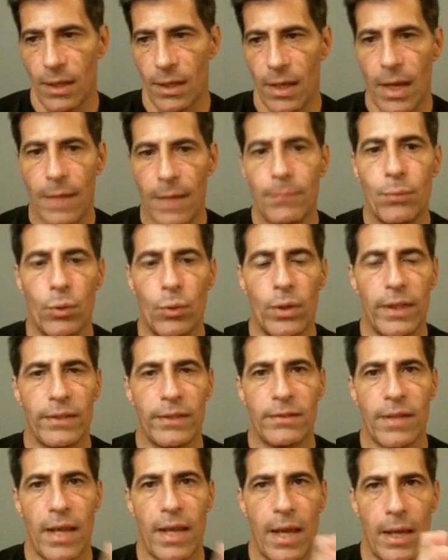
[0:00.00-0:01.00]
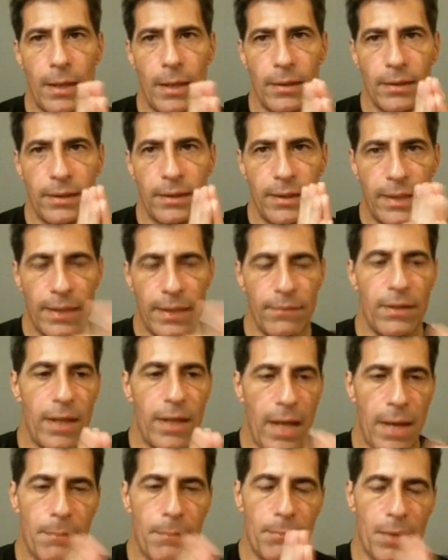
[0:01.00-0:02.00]
endpoint and give
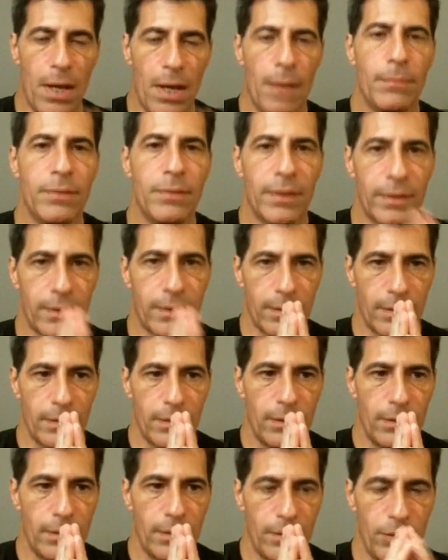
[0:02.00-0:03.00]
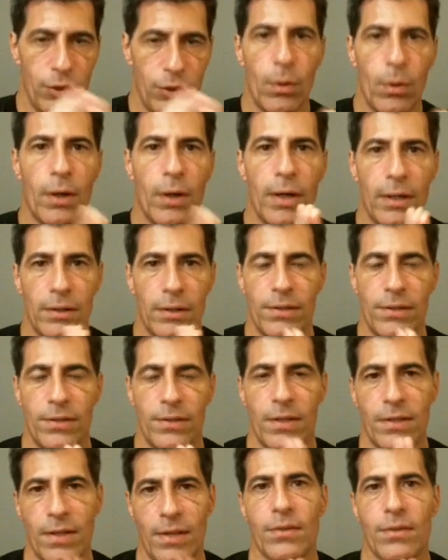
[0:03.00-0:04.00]
it a public U R L
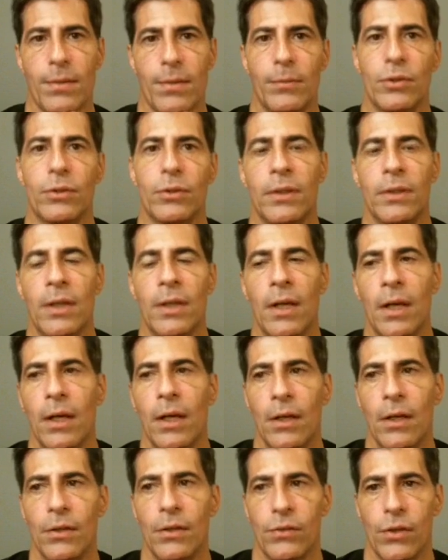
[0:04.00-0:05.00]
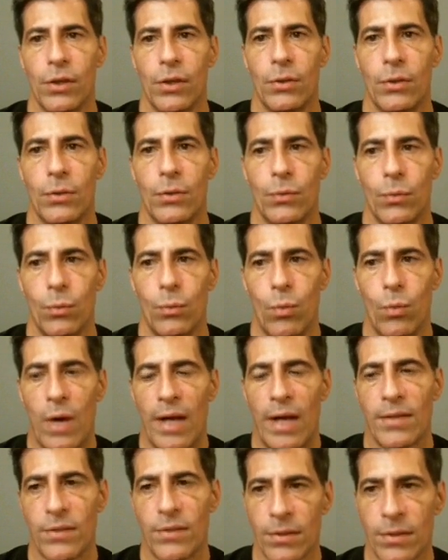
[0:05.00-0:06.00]
that's accessible. So
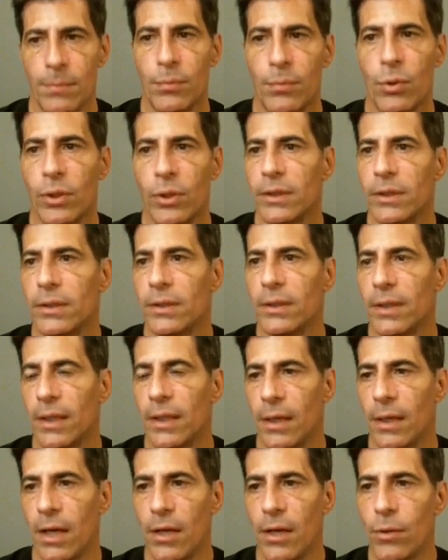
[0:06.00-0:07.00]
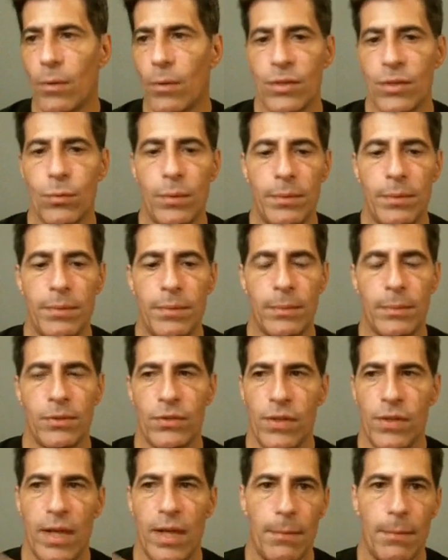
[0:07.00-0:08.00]
why is this important? Uh, otherwise, I wouldn't be able
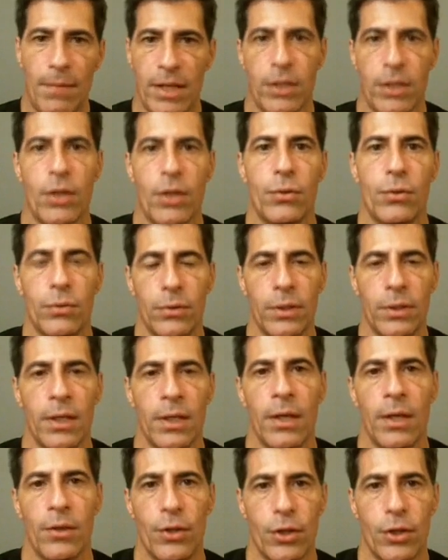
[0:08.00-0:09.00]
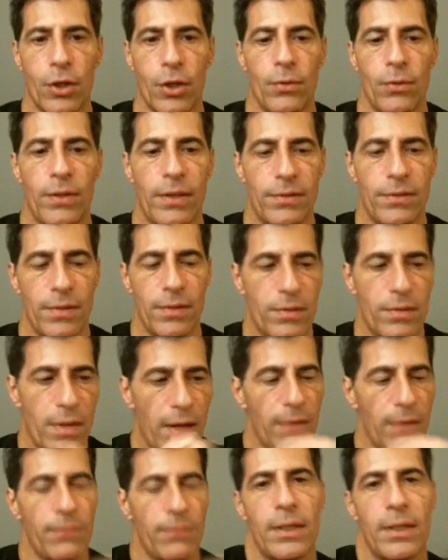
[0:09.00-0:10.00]
to hit my code, the code that says,
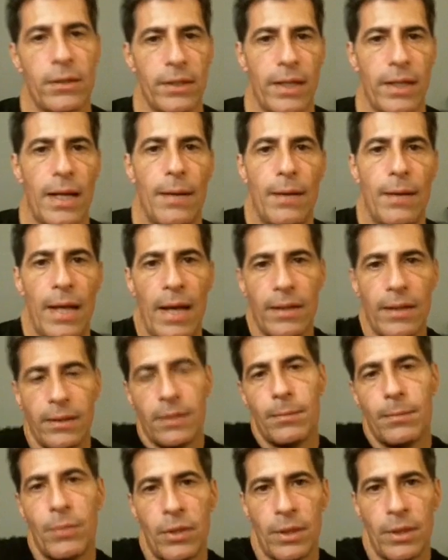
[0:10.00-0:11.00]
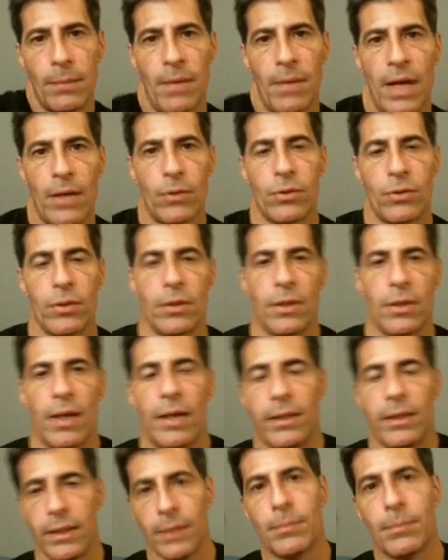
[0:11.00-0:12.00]
hey, Fidelity, I, I need to put in a buy order, or
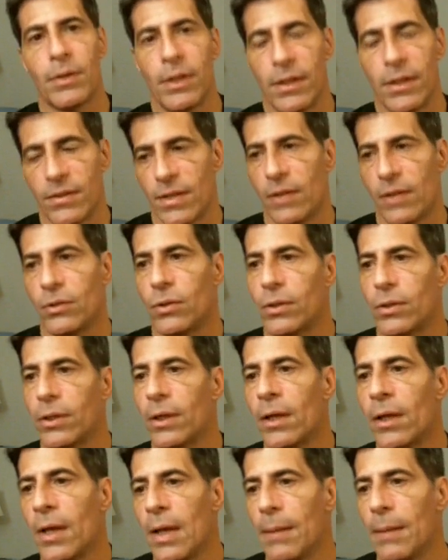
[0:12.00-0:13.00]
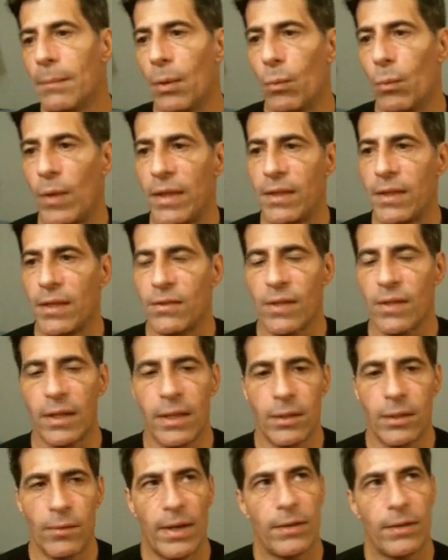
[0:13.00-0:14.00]
I need to put in a sell order. But with this, I
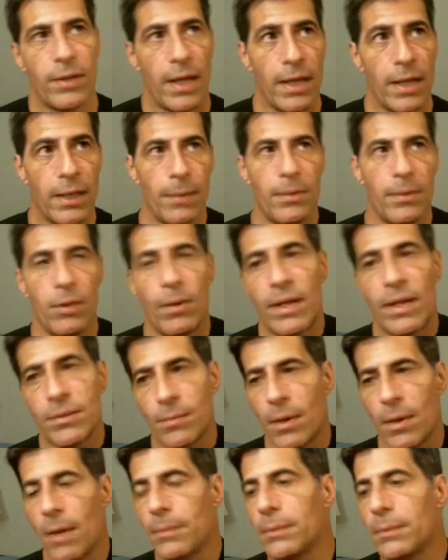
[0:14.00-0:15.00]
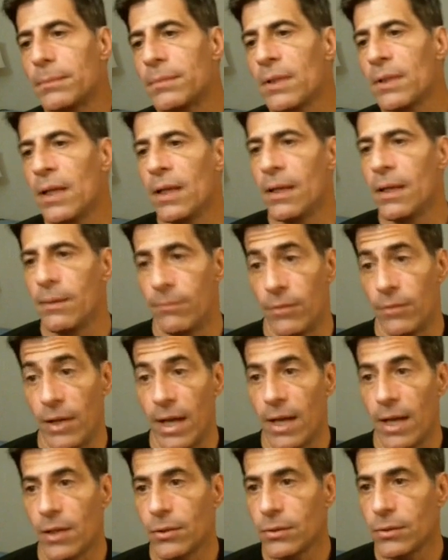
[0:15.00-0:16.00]
get around the A W S problem for
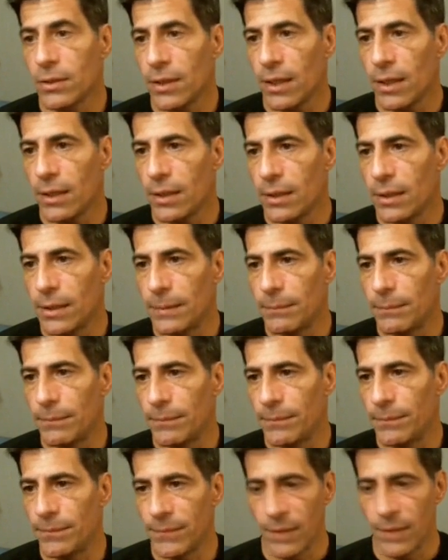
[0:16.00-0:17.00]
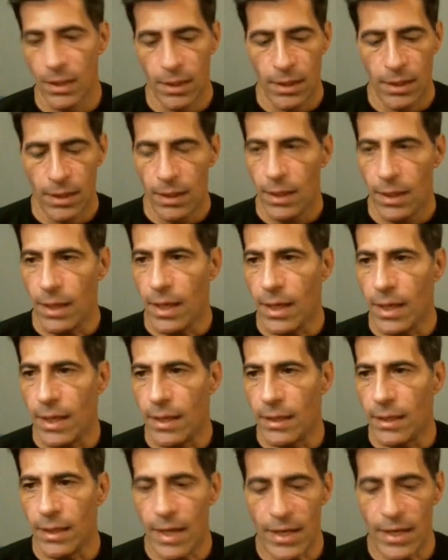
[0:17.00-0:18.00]
now, um,
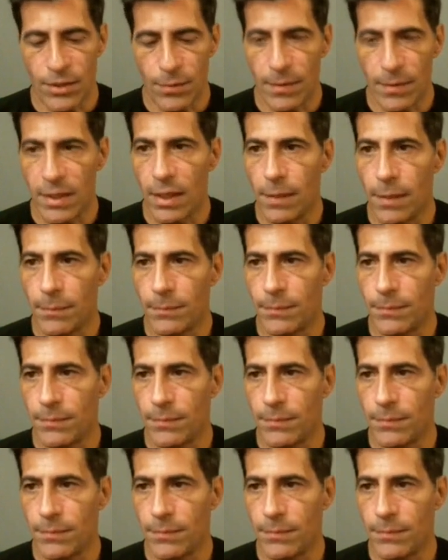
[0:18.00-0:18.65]
and I spin up